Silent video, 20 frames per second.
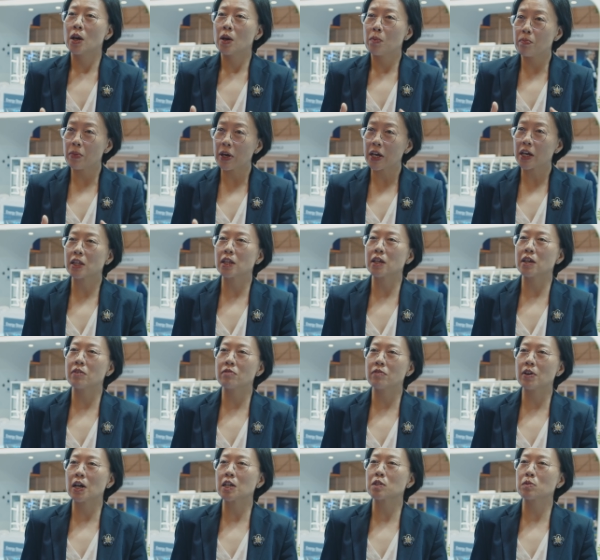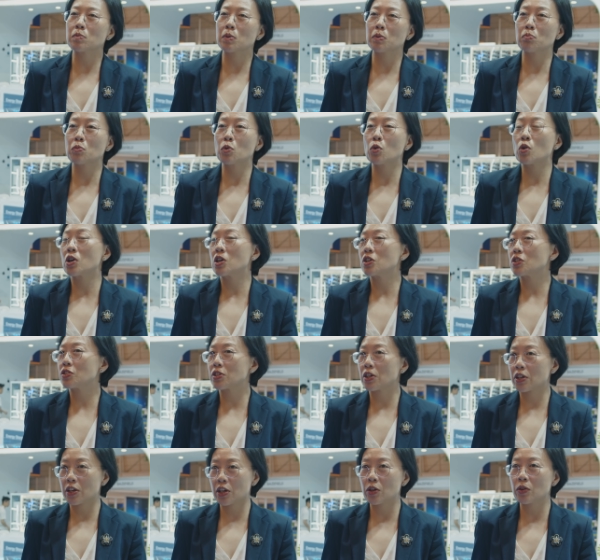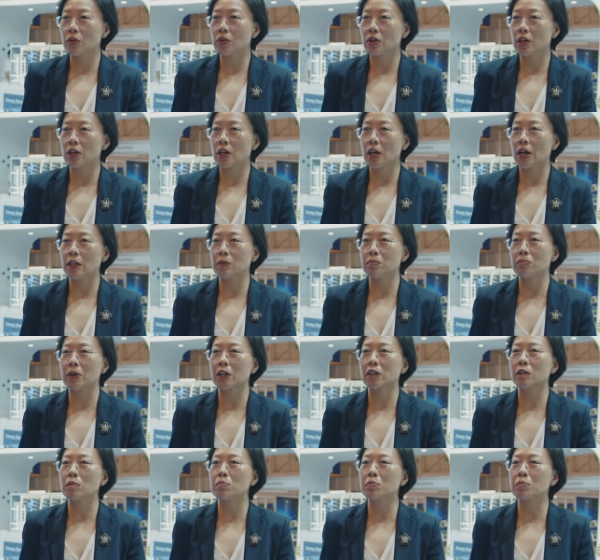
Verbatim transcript: make the investment more secure and make the